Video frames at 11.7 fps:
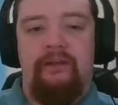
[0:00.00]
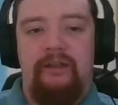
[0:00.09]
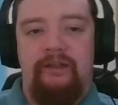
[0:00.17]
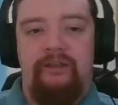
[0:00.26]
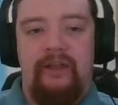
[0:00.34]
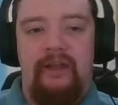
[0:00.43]

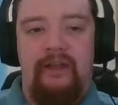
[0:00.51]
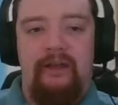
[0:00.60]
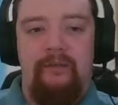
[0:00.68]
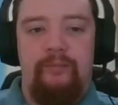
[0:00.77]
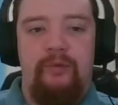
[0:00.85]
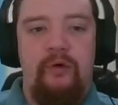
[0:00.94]
this
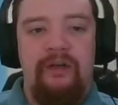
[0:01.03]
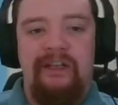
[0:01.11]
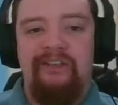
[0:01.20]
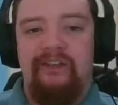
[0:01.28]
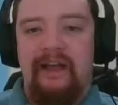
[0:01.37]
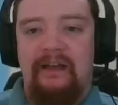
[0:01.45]
pawn
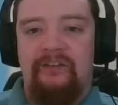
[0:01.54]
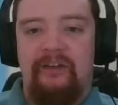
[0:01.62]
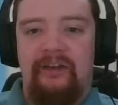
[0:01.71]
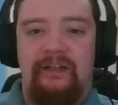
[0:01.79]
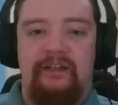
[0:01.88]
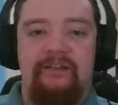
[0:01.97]
isn't
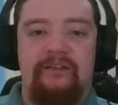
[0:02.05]
actually